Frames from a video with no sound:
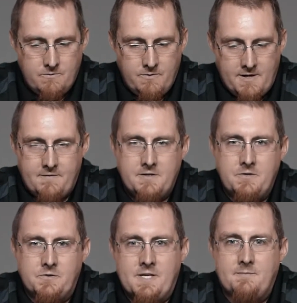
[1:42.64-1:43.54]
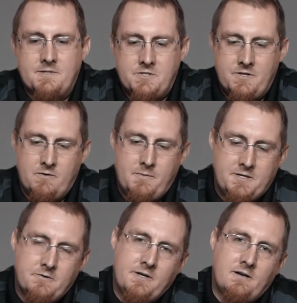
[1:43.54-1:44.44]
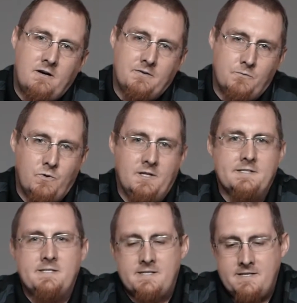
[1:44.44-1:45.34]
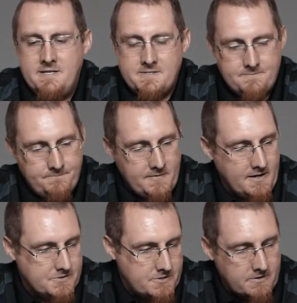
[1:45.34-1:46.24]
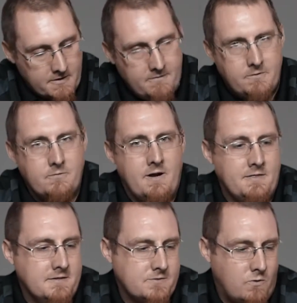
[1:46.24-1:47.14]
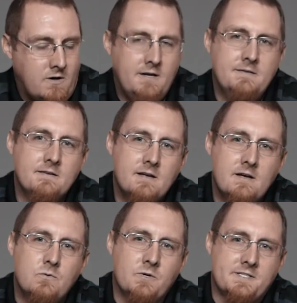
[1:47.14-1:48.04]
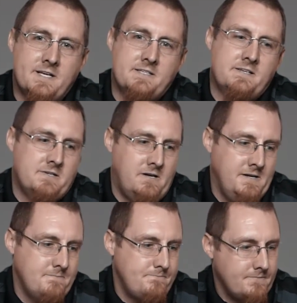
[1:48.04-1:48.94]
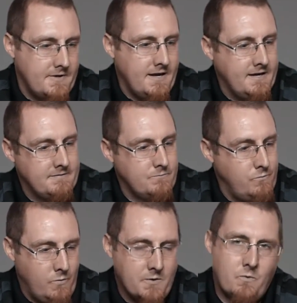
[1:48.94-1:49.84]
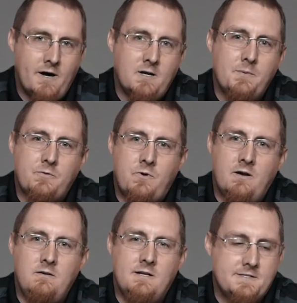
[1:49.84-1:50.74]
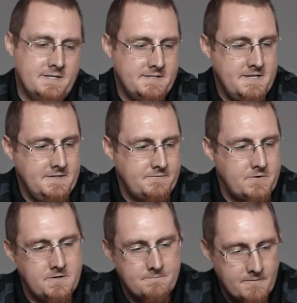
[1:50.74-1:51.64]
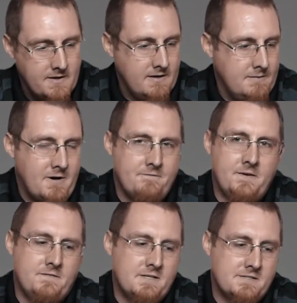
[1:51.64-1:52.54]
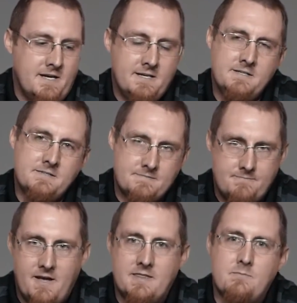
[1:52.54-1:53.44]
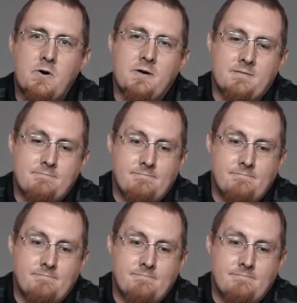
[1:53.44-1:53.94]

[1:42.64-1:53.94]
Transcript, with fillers: We have a new segment 2 that we'll be doing called Will It 6S? And sure enough, we ran this quad with 6S on it and went wide open throttle on a 6S for about 15 seconds. And the